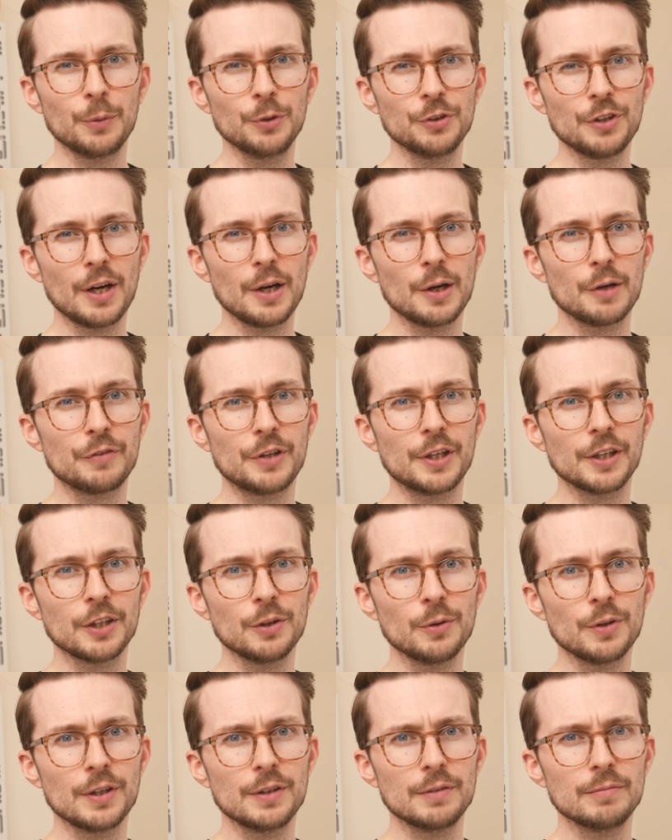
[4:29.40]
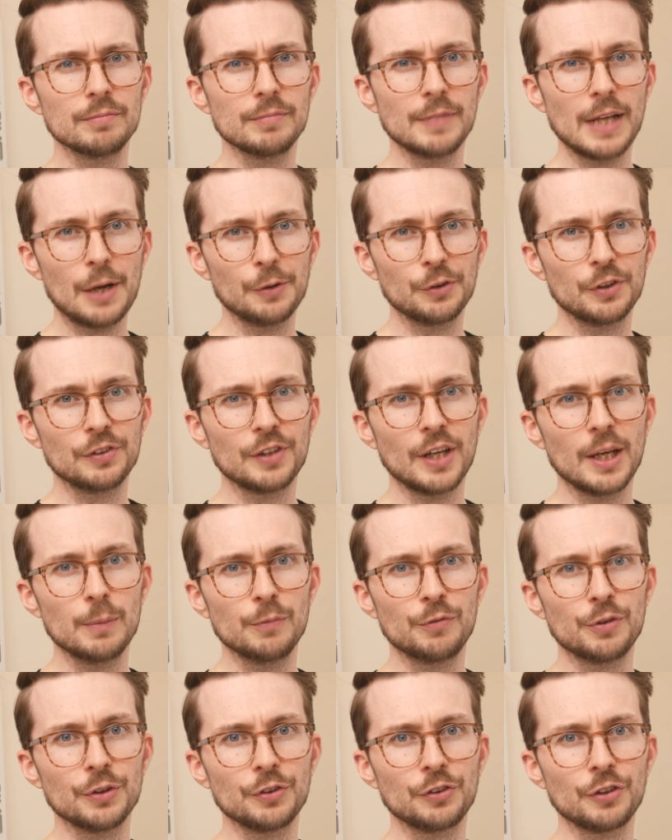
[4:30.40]
would, however, argue that now's the time
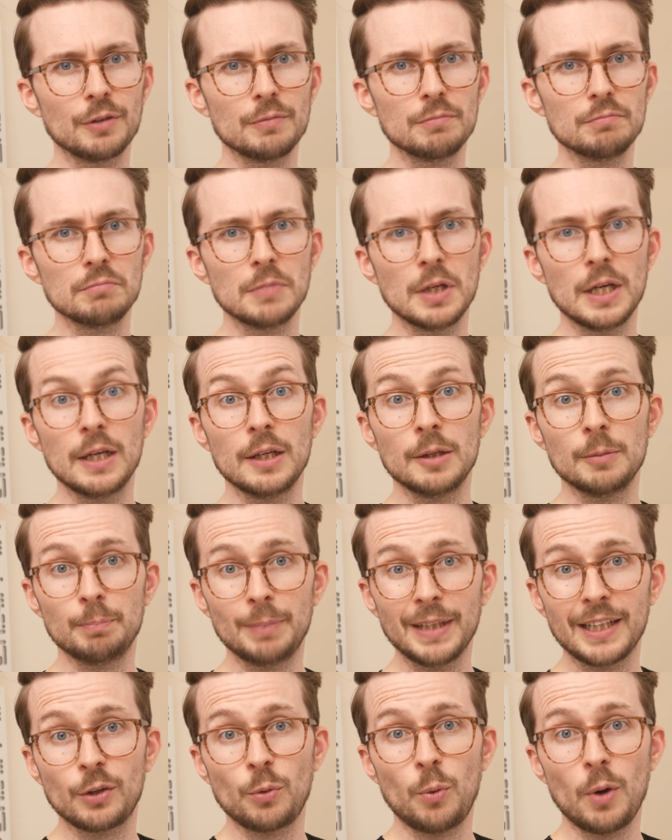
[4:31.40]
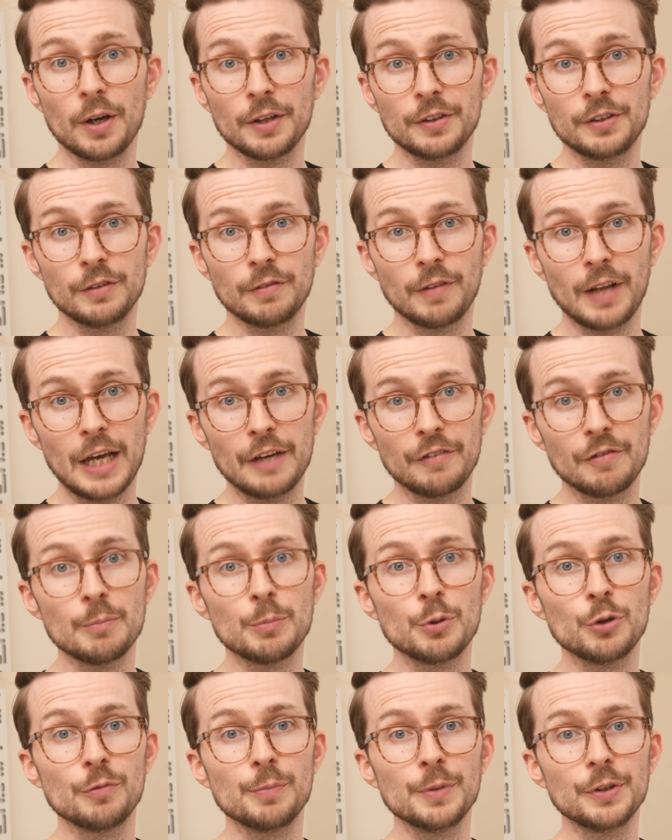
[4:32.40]
for some big quality of life
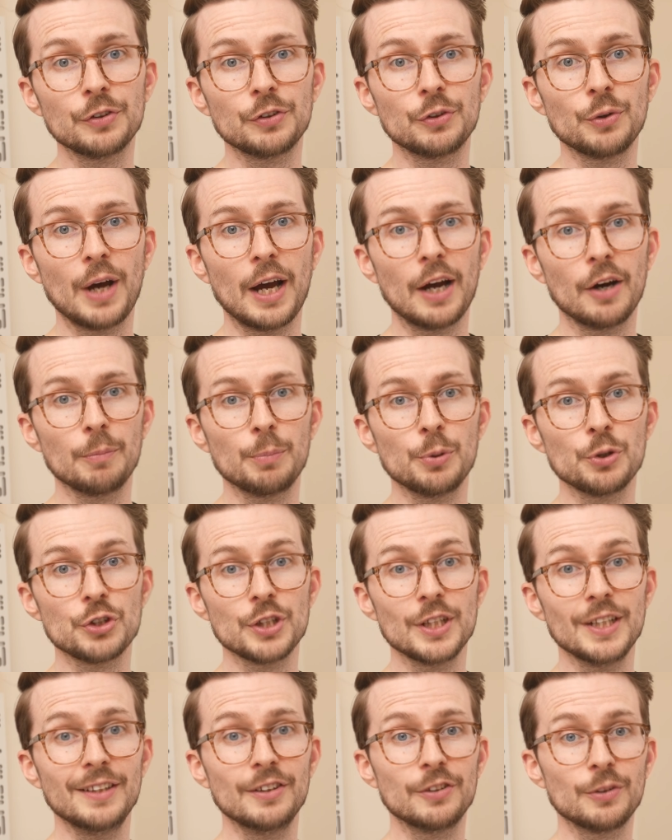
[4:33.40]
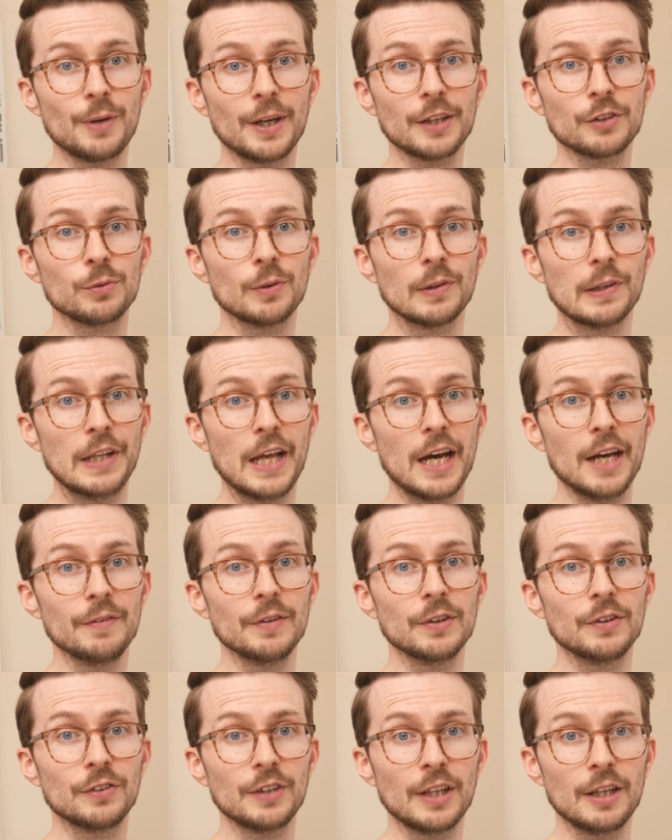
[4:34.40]
improvements to how Push interacts with Live
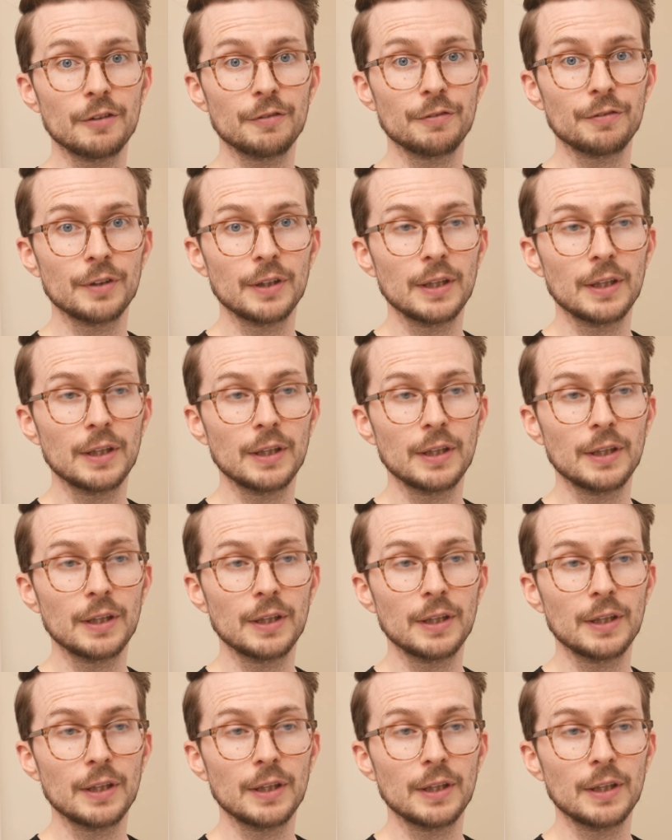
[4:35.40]
itself,